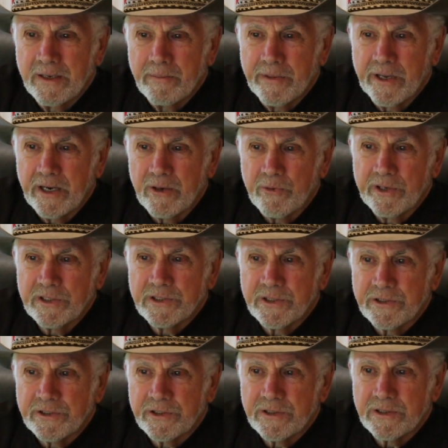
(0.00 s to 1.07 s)
many
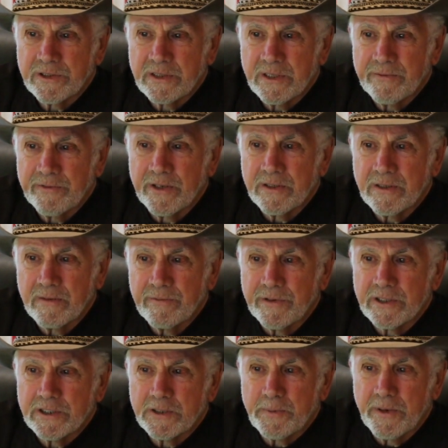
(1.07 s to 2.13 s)
researchers have
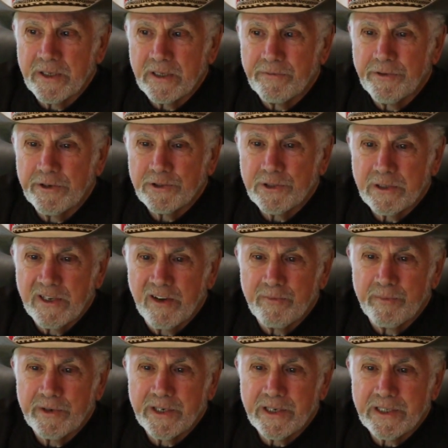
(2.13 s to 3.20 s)
unconvinced by the official
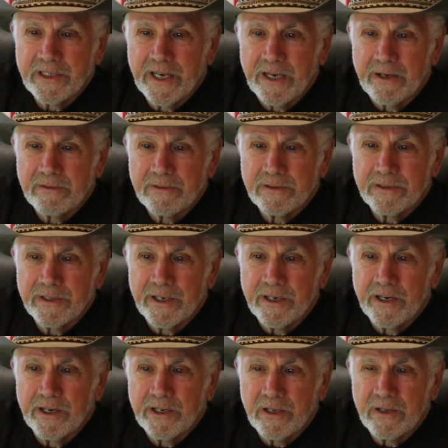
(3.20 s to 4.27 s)
government account and
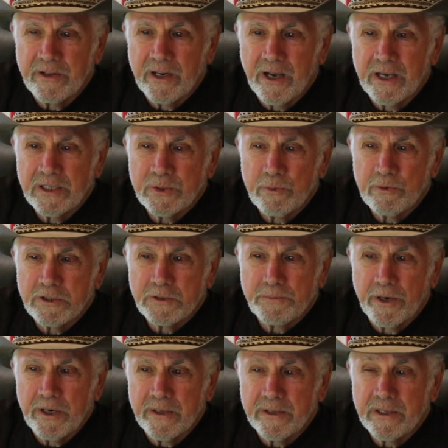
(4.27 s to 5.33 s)
argue that Oswald was
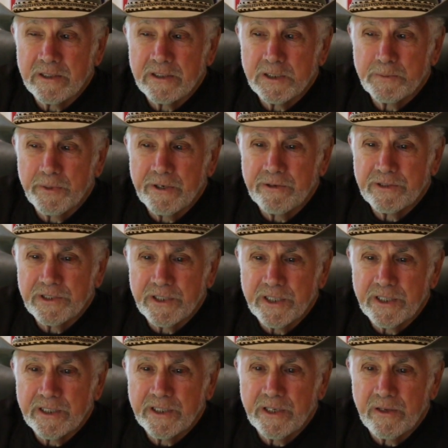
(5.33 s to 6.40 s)
part of the conspiracy
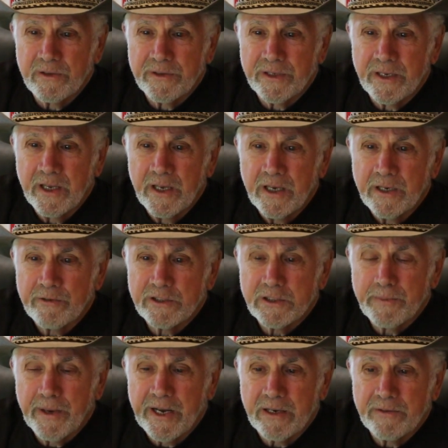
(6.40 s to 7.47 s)
to kill the
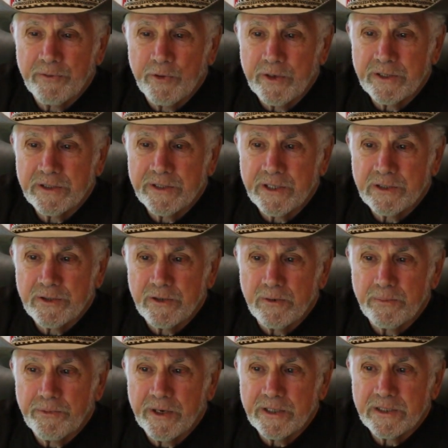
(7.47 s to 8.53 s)
charismatic
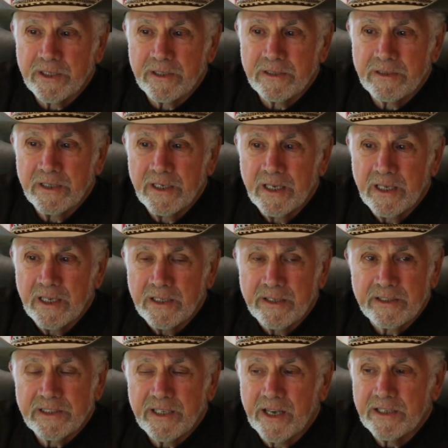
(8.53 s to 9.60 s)
46-year-old president. The
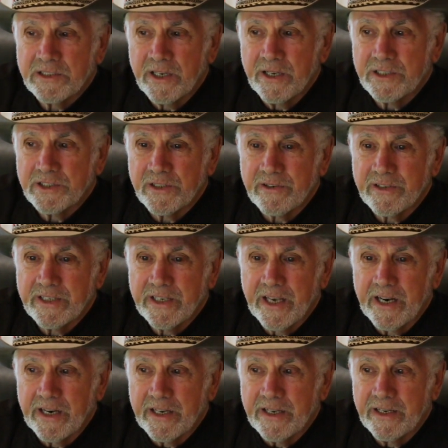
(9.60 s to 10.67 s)
assassination of
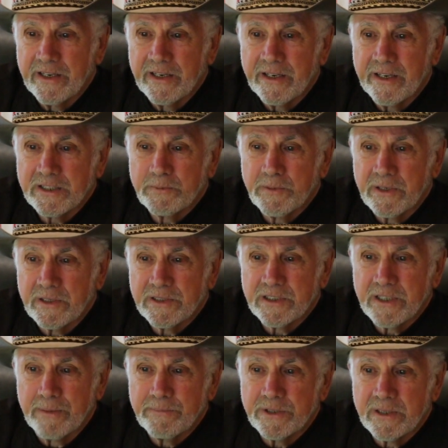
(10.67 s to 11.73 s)
Kennedy has been a
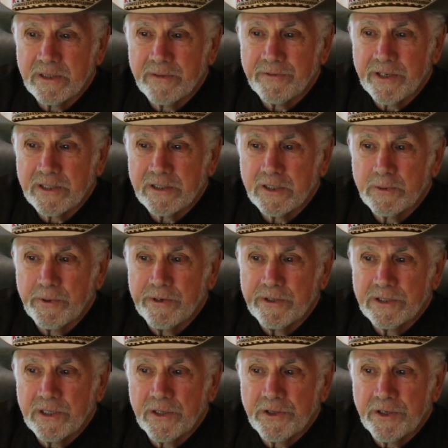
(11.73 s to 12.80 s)
subject of a
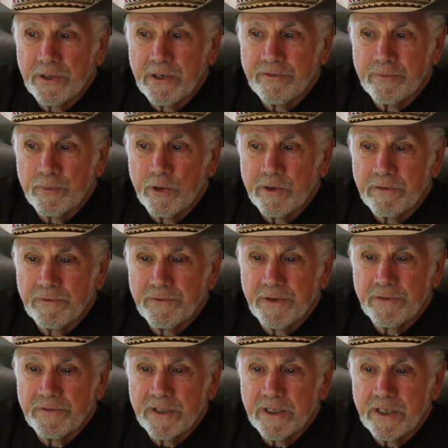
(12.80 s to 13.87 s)
conspiracy theory for more than
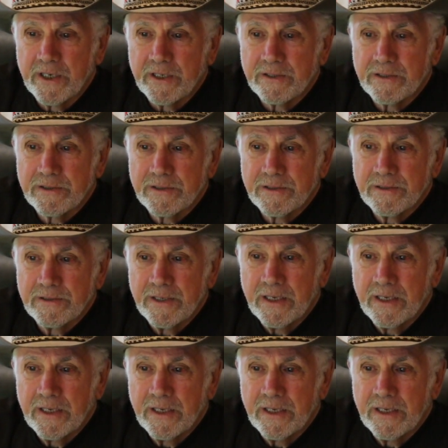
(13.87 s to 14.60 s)
50 years.